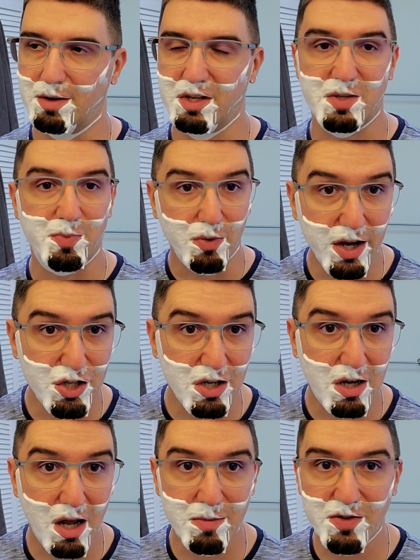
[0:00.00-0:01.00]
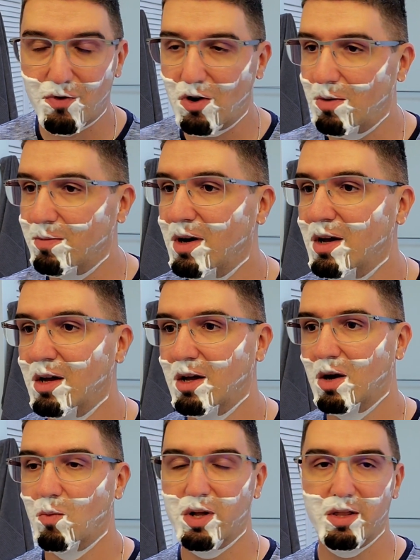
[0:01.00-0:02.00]
inspiration comes from
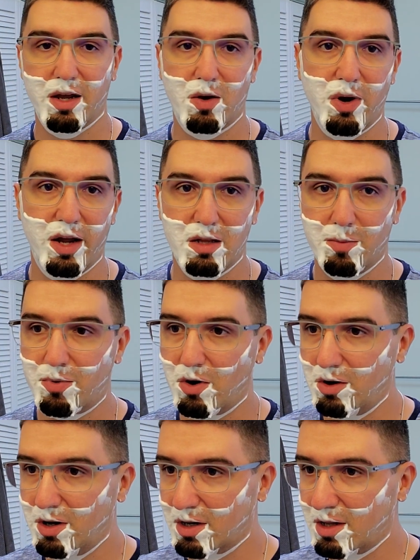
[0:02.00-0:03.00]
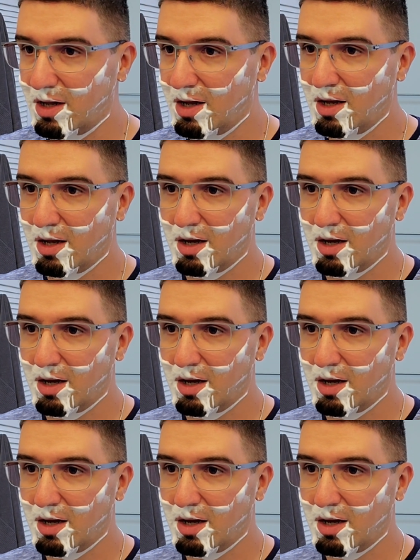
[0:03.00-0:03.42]
when they create a product,